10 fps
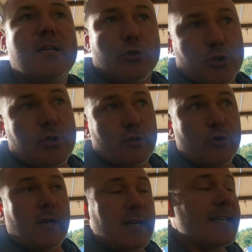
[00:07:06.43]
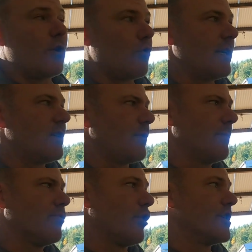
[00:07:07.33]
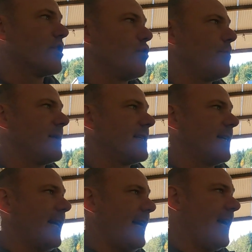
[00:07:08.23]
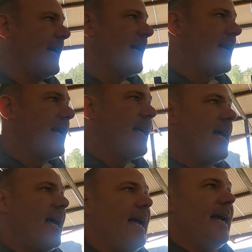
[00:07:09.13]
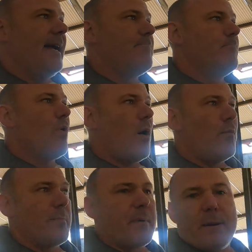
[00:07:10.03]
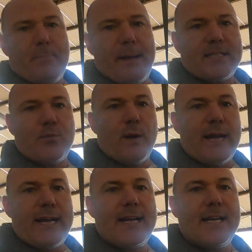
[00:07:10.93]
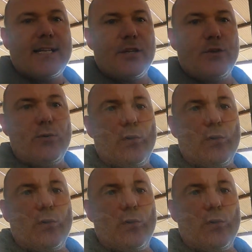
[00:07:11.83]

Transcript: Just I'll need to look into it and price it up and see what would be the best way to